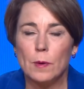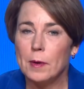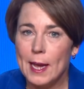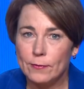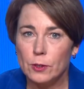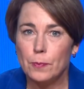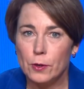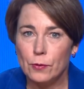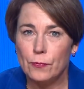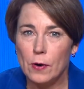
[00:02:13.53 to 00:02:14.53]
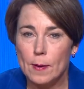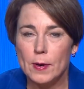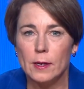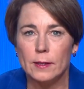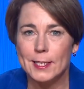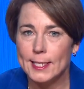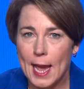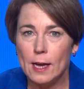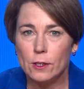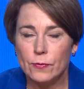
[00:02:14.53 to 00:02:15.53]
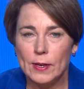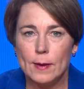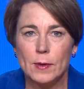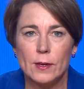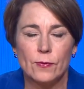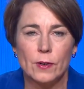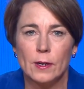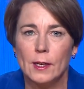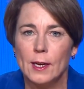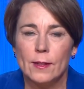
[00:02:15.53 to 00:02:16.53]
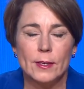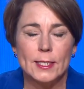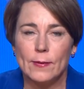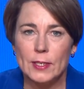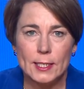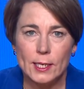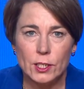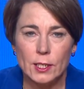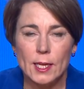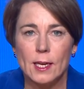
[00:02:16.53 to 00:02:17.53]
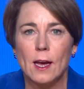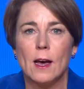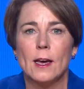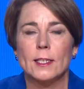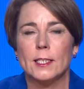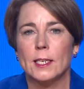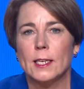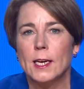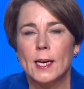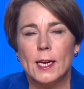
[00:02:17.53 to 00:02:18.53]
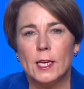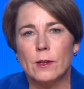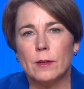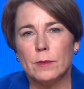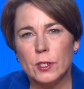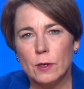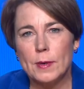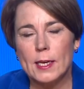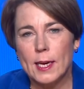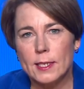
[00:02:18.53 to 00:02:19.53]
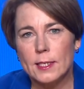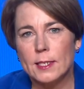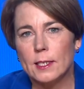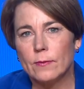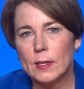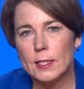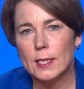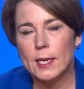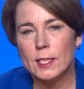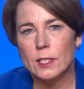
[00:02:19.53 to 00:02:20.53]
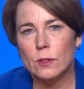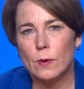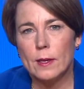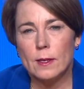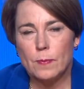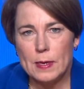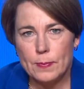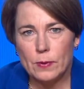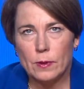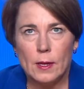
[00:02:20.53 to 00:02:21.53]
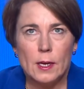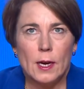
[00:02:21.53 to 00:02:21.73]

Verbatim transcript: We went after Purdue Pharma and the Sackler family for the devastation they caused. And, you know, there were so many cases and investigations where I think people